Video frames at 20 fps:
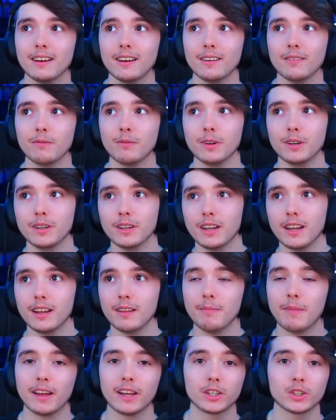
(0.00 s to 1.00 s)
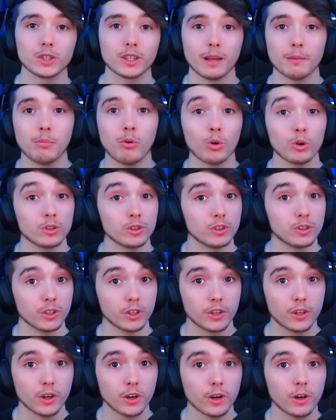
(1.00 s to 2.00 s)
when making sure that ports are
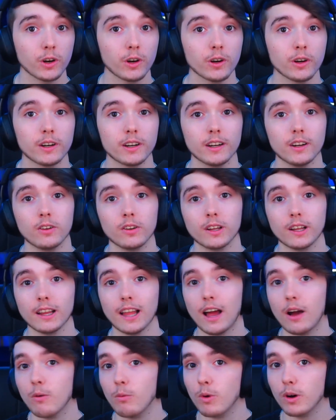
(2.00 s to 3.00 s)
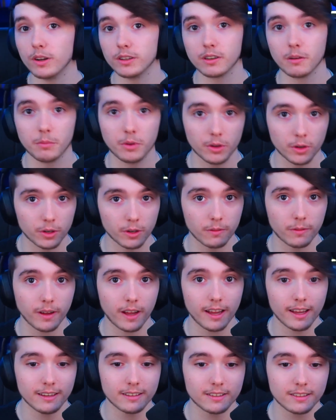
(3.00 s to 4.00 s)
secured and only allow one computer
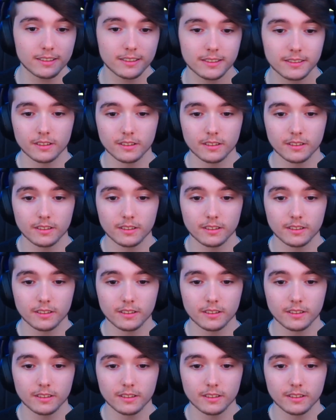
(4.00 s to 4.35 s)
device.